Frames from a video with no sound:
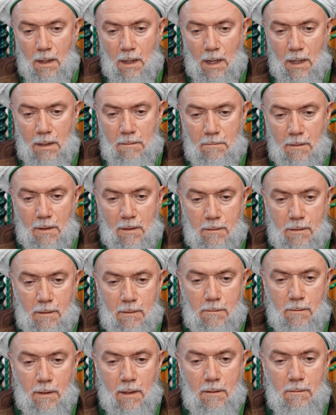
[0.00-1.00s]
And make
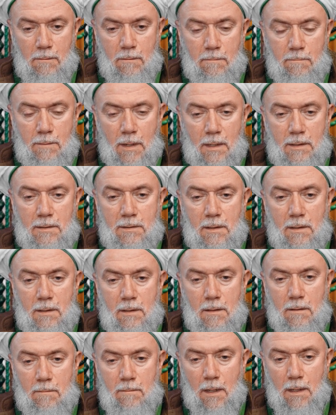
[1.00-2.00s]
you, when you make
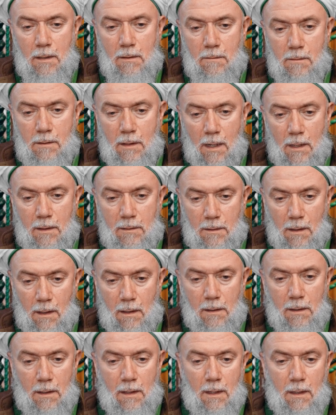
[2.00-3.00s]
zikr by your heart,
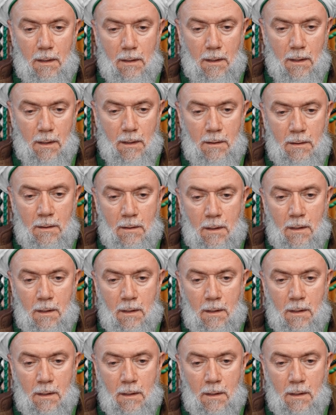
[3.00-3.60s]
Allah, Allah,